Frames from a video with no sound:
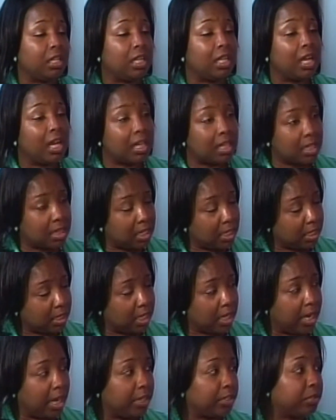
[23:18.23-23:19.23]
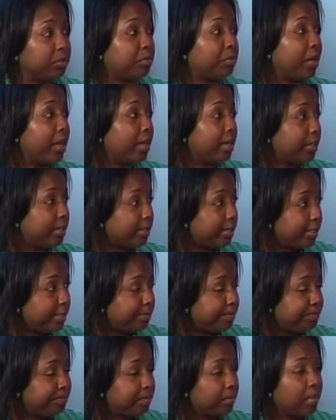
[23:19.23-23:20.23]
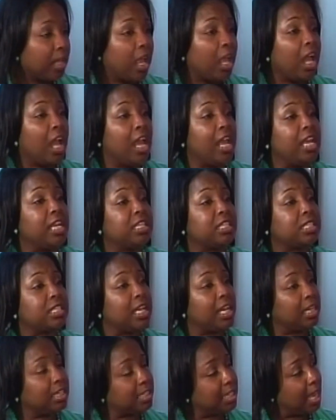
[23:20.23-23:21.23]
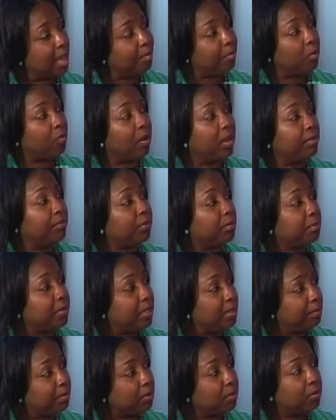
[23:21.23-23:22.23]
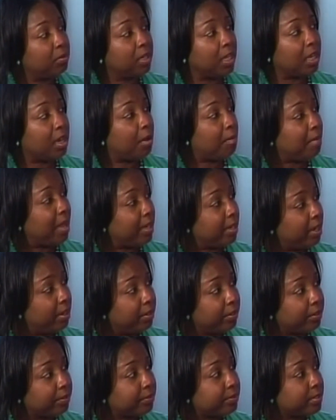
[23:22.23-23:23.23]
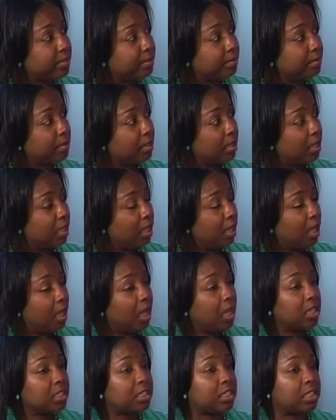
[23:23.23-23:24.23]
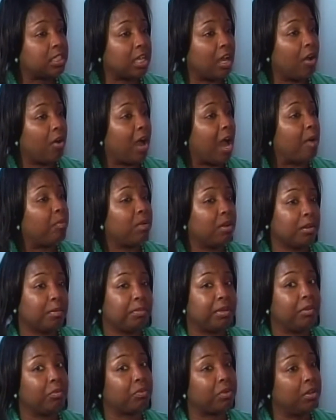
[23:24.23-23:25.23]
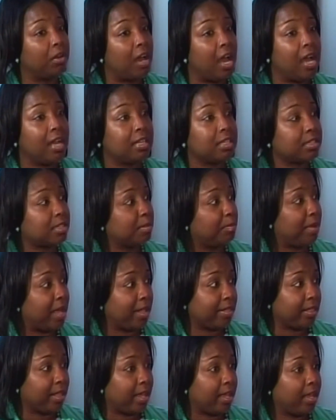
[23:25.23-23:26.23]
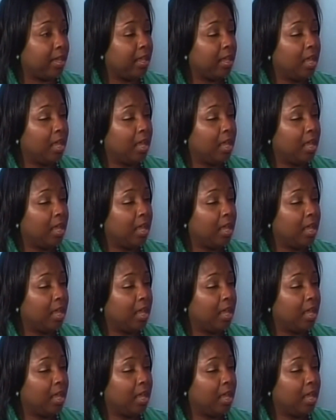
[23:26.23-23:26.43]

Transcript: The other thing that I do regularly is take time away from people who get on my nerves. So I want to be real honest about that.